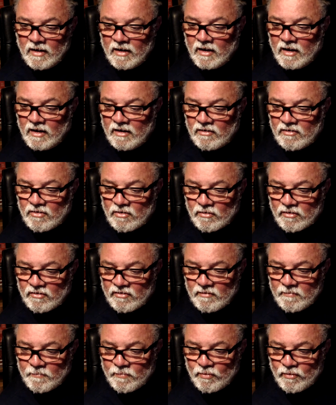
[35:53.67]
His dog has
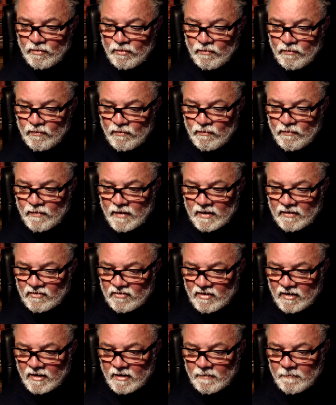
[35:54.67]
improved
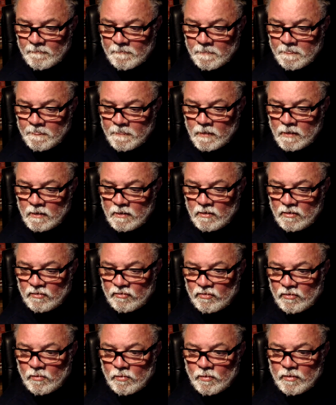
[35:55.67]
vastly.
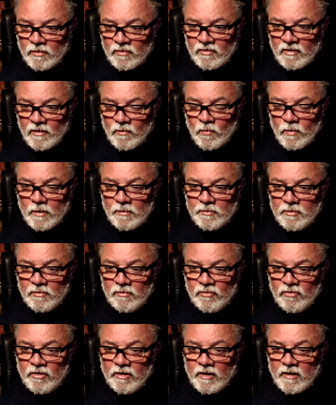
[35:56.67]
So we want to say well
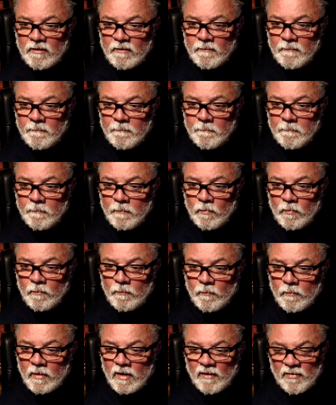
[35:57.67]
done to you.
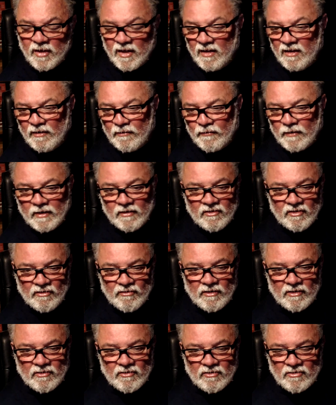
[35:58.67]
I think his fancy
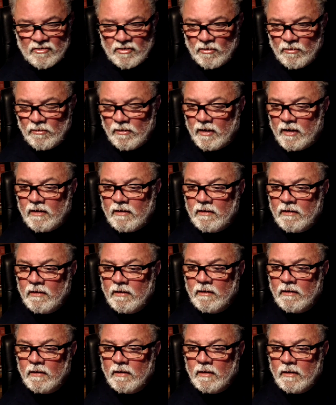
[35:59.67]
dress stole it,
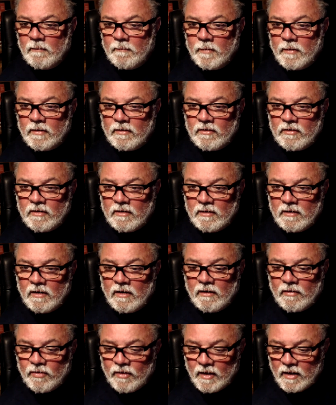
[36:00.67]
but
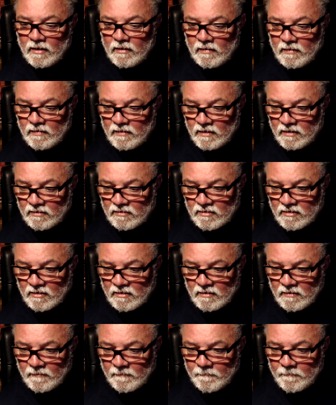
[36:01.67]
I think that